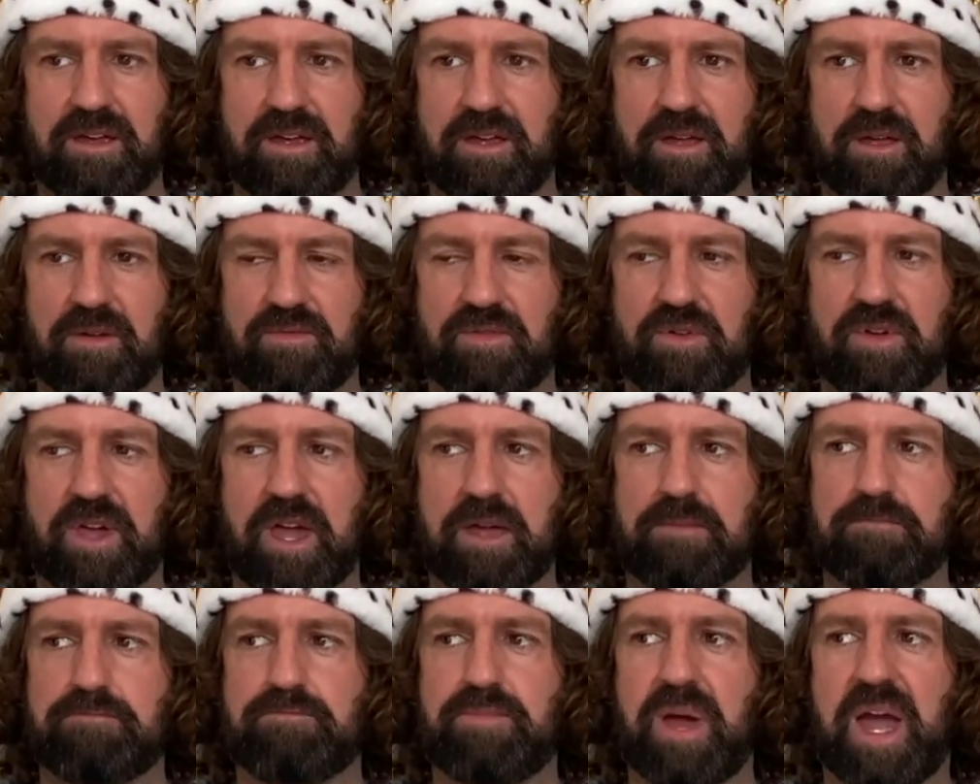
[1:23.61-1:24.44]
If you
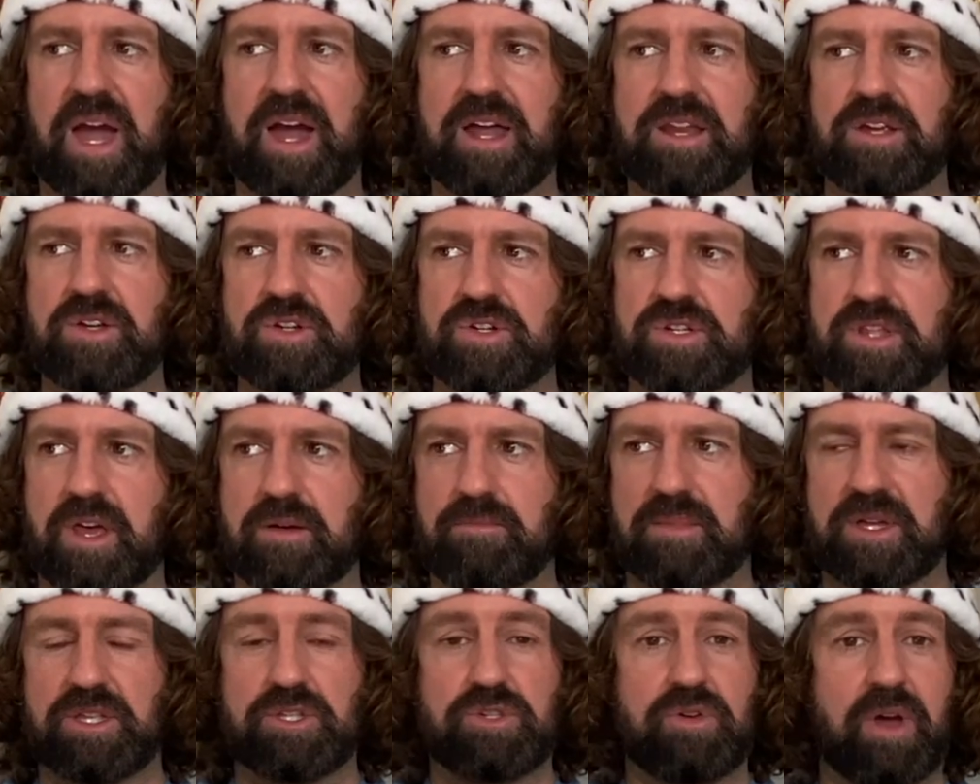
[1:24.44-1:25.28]
get banished, that
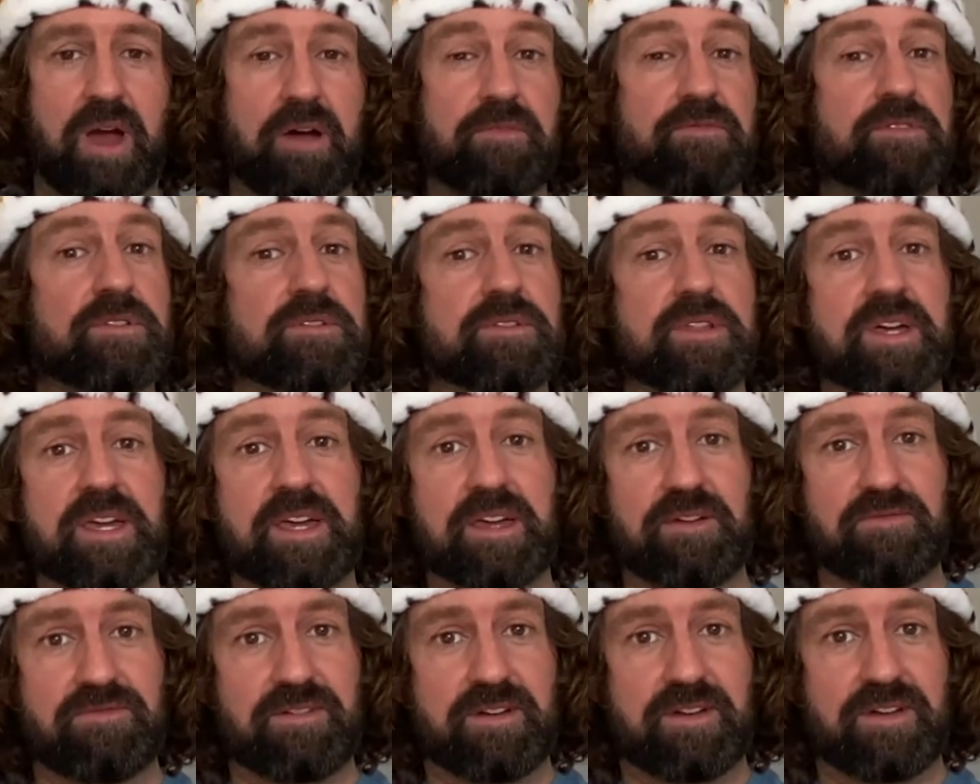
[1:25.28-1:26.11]
means you have to
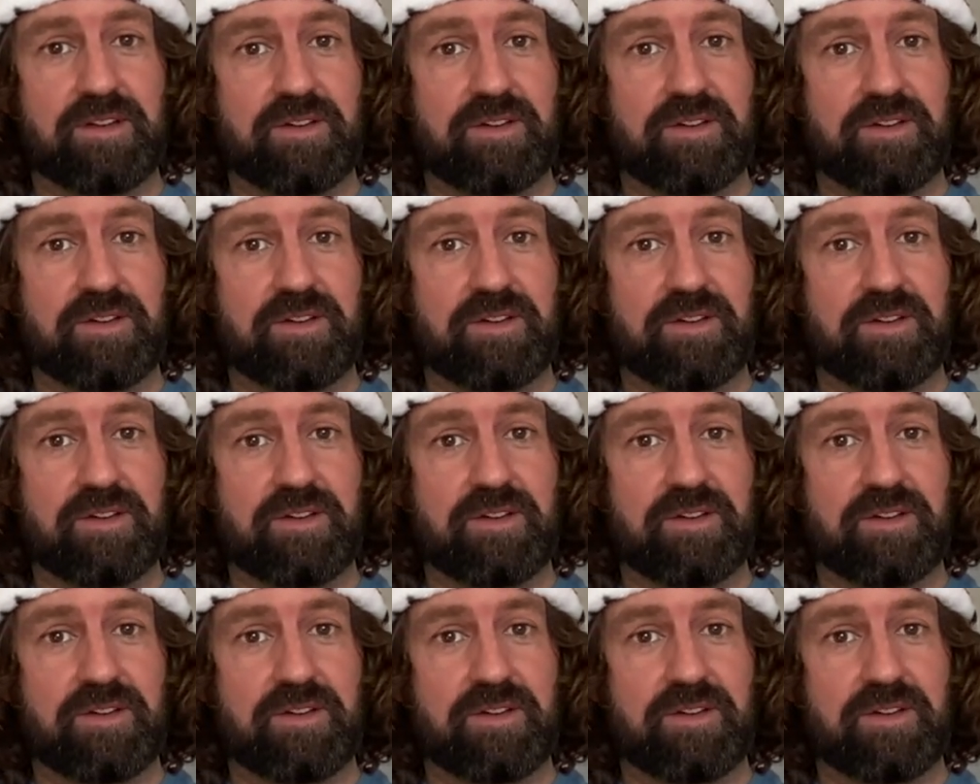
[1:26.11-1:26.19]
leave.